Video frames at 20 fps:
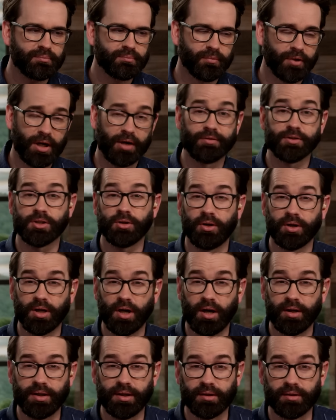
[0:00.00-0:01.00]
whatever's going
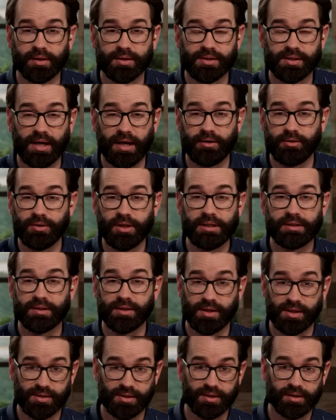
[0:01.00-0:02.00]
on here, it's not unique
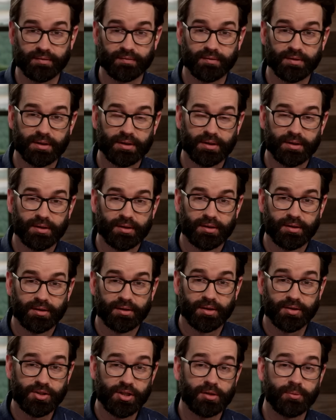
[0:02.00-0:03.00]
to Disney.
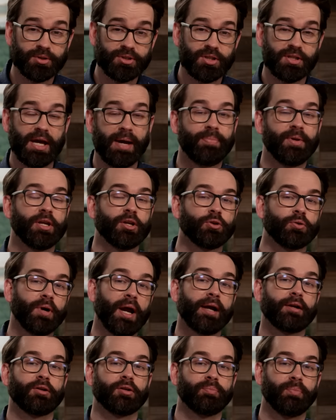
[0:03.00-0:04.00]
Consider what just happened at
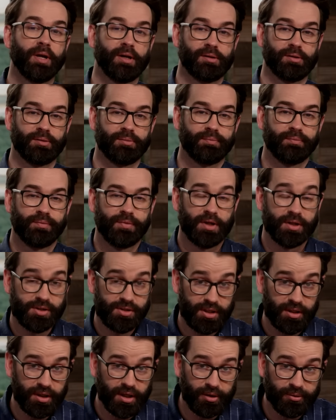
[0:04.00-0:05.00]
Cracker Barrel. Their
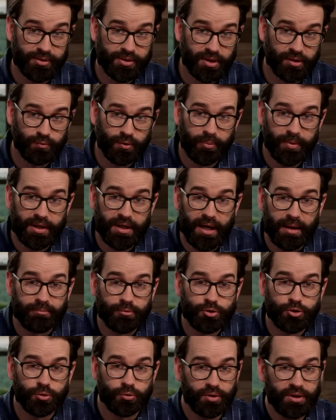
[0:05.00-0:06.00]
CEO is a woman
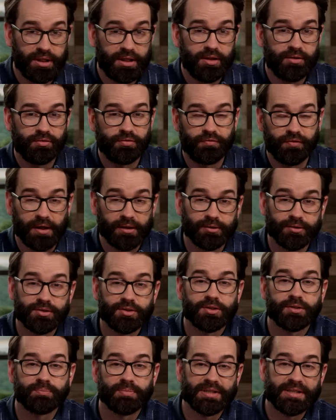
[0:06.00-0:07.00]
named Julie
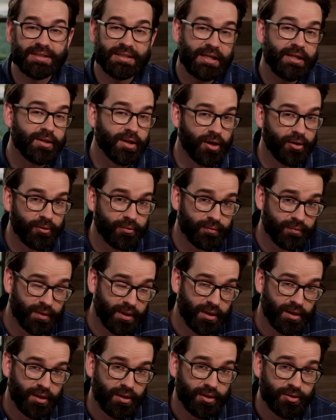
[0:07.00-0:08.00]
Fels-Masino.
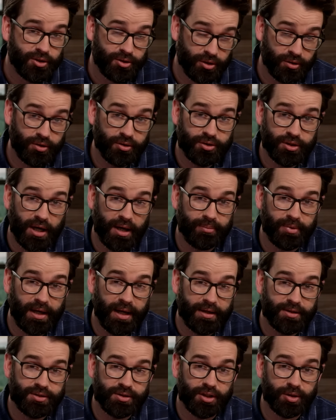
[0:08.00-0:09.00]
She took the job
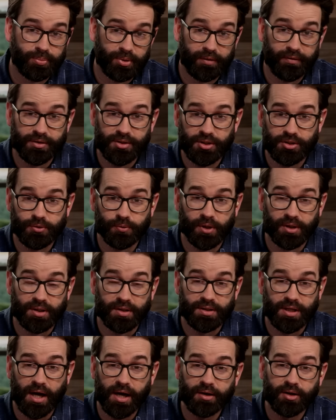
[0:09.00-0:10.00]
last year. Previously, she worked
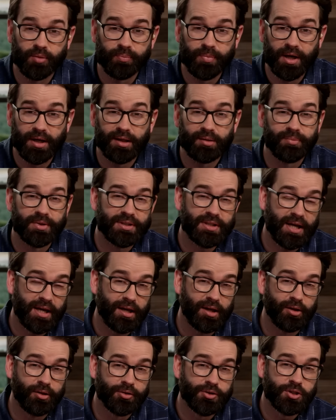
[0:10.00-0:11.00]
at Taco Bell,
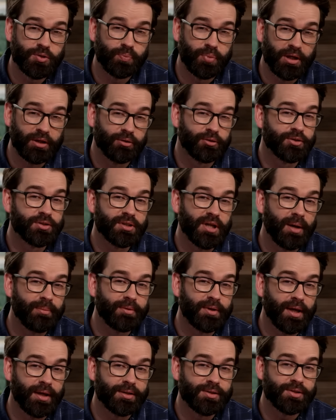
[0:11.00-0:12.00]
Mattel, Sprinkles
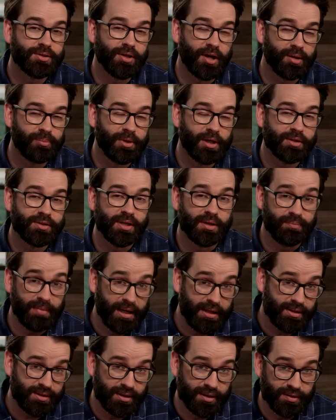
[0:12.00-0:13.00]
Cupcakes, Starbucks, and
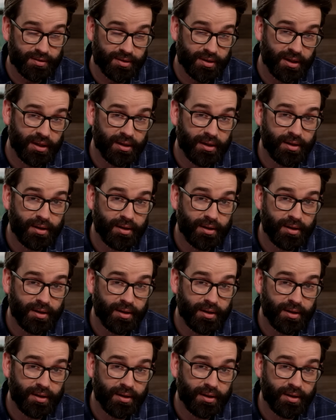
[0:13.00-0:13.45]
Macy's.